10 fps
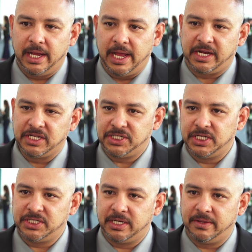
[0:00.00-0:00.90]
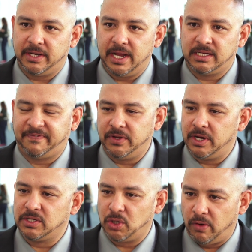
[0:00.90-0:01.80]
It consisted of the next few
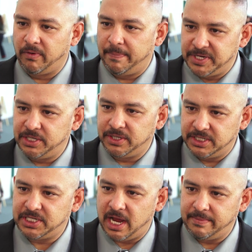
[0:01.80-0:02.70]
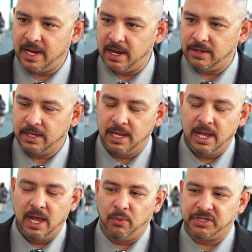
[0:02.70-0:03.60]
years over up until this time now
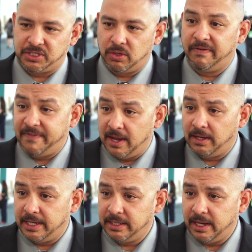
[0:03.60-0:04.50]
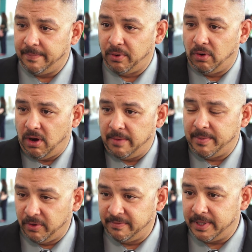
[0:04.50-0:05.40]
with the school failing and program
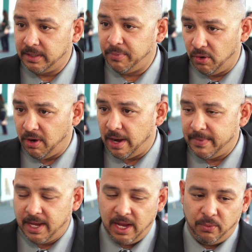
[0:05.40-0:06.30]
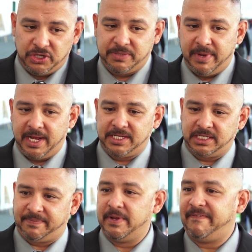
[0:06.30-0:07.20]
improvement program, which means
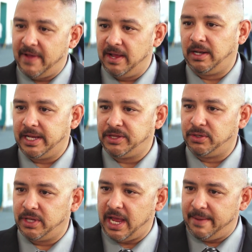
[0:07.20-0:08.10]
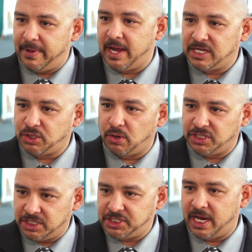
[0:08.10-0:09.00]
it's been failing through the API scores
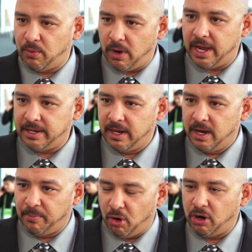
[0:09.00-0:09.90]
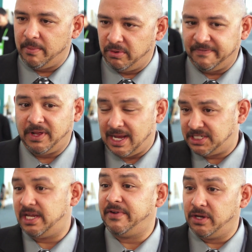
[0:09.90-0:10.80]
in the statewide program point for the
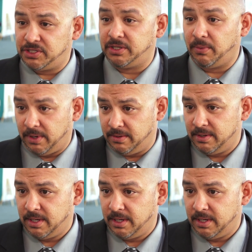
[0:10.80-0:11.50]
last 7 years in a row.